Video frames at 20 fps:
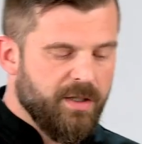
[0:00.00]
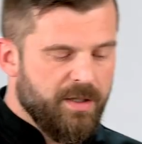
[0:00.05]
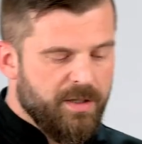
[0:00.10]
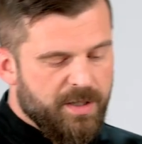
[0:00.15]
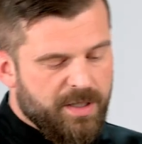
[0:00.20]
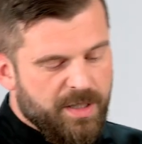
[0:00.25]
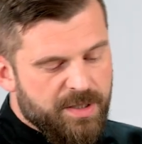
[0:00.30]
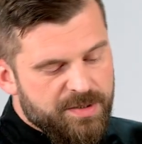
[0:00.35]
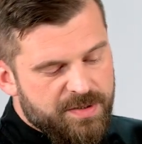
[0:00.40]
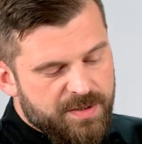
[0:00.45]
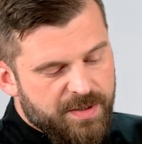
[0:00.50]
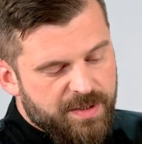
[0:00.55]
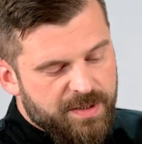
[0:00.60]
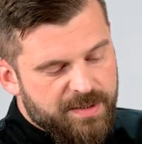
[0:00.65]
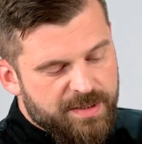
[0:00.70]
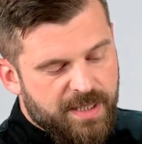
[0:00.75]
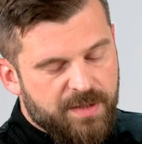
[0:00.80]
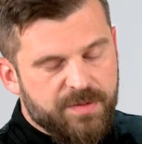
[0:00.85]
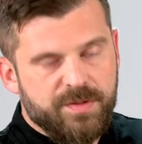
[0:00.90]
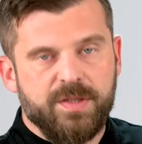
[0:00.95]
you can turn it
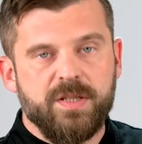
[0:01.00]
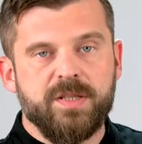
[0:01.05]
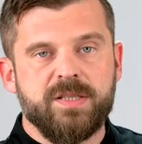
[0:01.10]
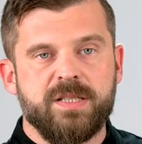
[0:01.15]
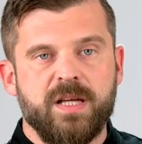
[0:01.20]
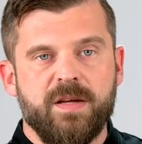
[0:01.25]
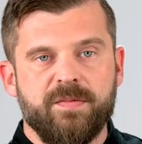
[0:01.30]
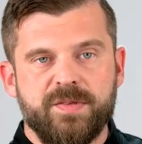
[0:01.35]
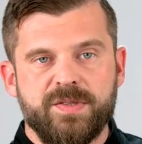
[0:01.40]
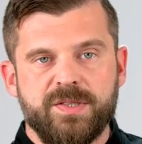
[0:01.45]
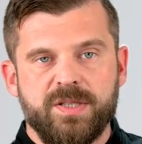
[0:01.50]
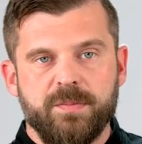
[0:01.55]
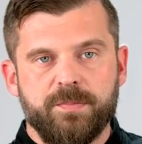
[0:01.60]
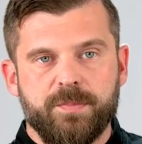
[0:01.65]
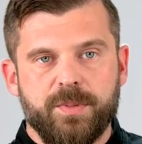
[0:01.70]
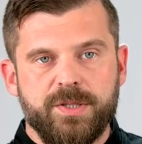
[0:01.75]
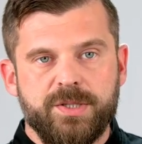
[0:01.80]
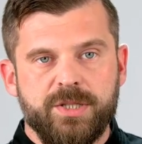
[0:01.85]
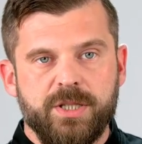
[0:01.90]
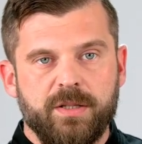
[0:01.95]
down to your service
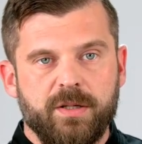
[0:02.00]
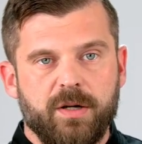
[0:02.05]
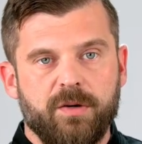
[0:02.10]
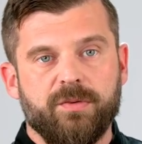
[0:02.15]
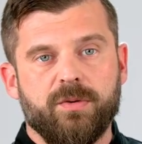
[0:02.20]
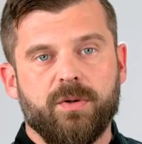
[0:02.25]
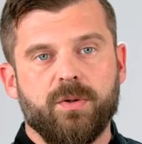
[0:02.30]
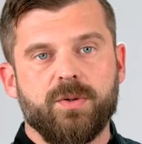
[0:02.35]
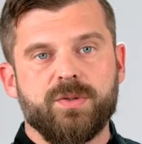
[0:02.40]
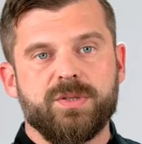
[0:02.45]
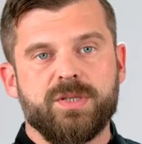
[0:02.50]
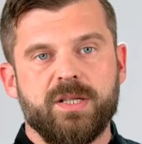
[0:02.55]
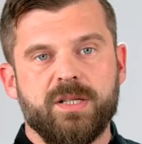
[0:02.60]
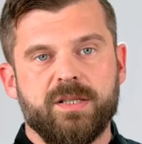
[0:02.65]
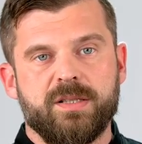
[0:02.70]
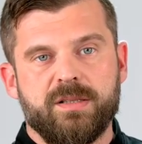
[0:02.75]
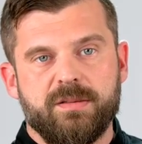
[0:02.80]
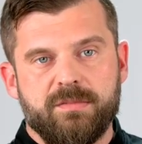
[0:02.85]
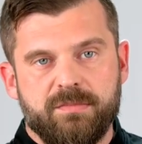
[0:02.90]
temperature. Of course, it